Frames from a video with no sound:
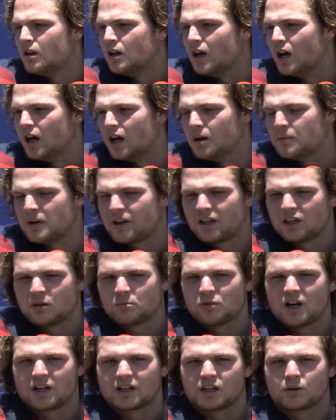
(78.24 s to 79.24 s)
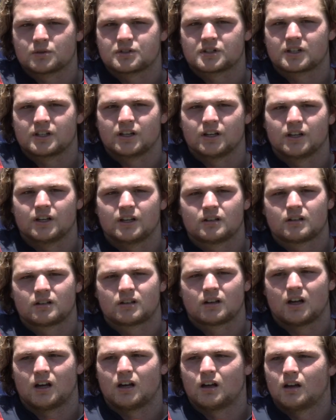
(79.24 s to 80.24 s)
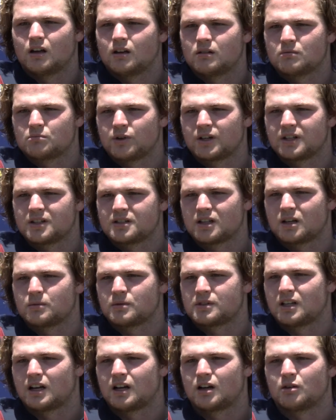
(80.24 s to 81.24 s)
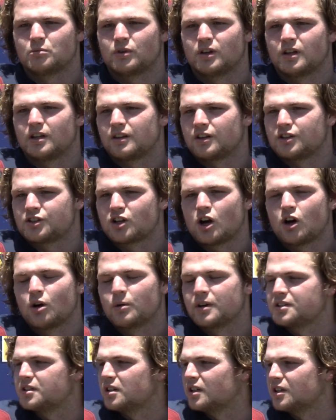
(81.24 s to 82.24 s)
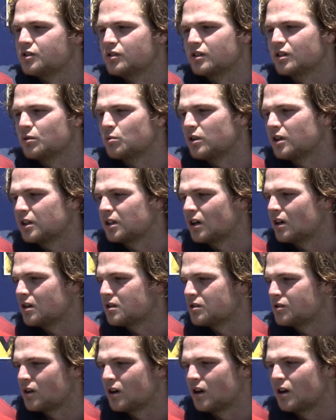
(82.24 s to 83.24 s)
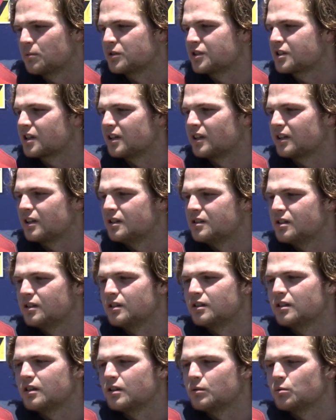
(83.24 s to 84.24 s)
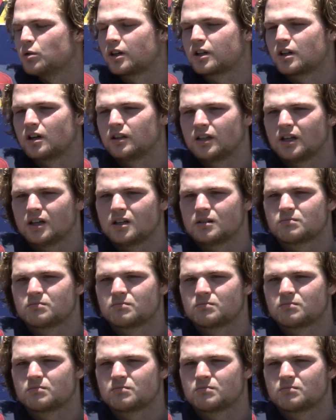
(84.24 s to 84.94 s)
I thought the blocking was good, pretty assignment sound, but there's always things you can work on, so I'm just going to continue to work on that.